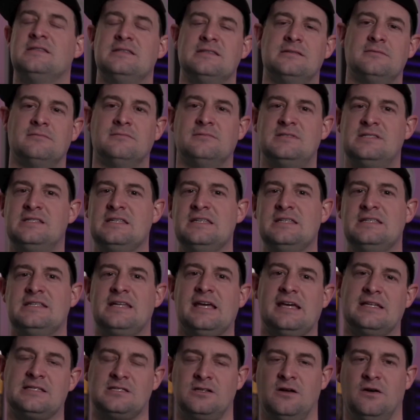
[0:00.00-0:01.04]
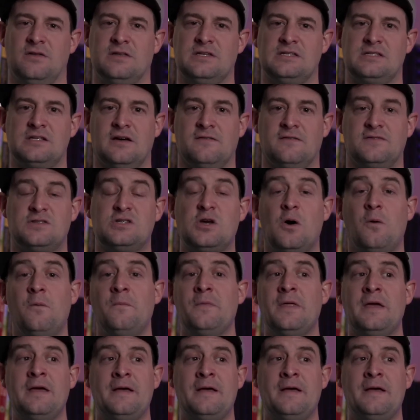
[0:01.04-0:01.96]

and C-stands and all this stuff. So,